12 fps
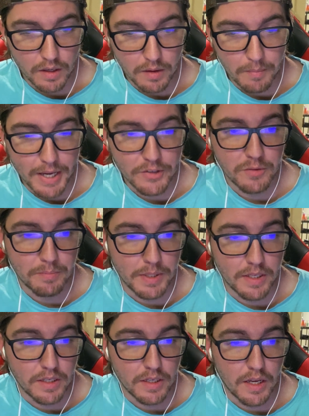Imagine
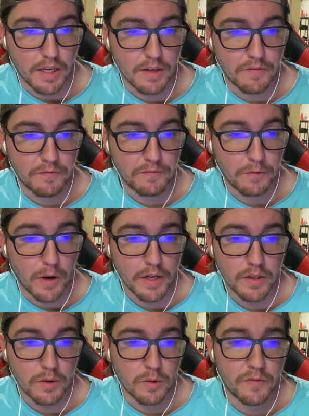being a
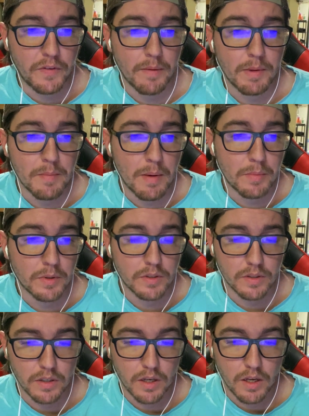friend or family member